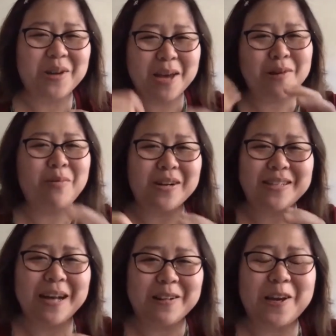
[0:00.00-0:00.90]
Game and Watch
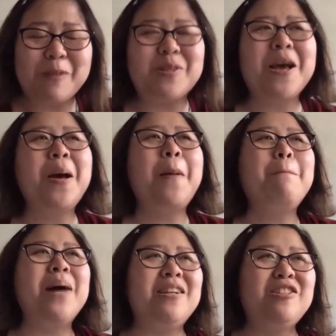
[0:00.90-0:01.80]
style games,
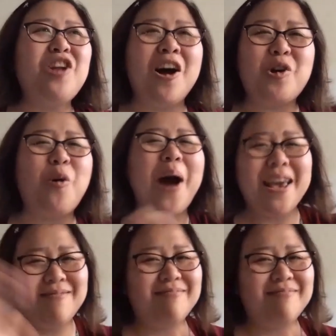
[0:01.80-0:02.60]
but not quite